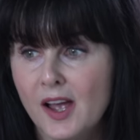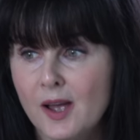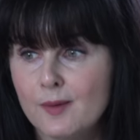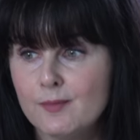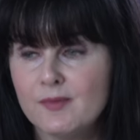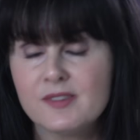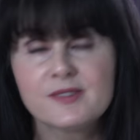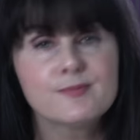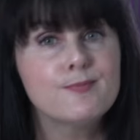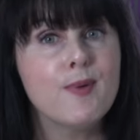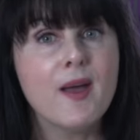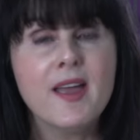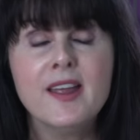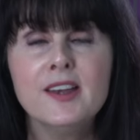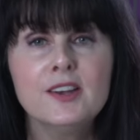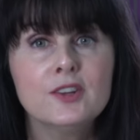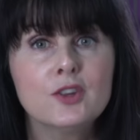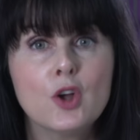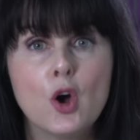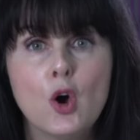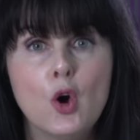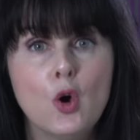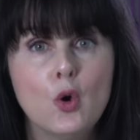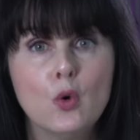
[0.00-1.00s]
It's pain
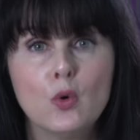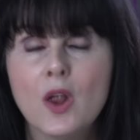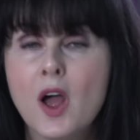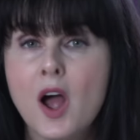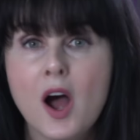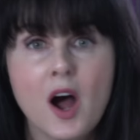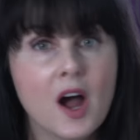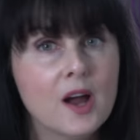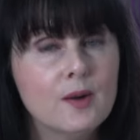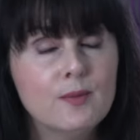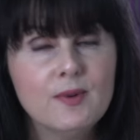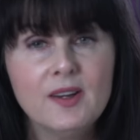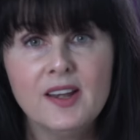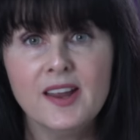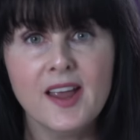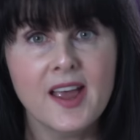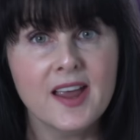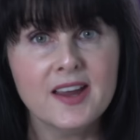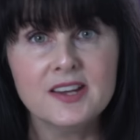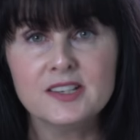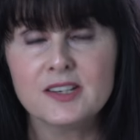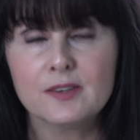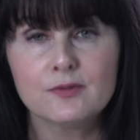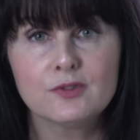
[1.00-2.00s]
in the hole. I really
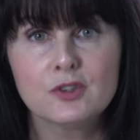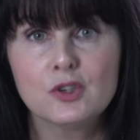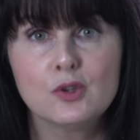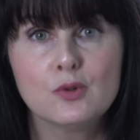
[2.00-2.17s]
hate having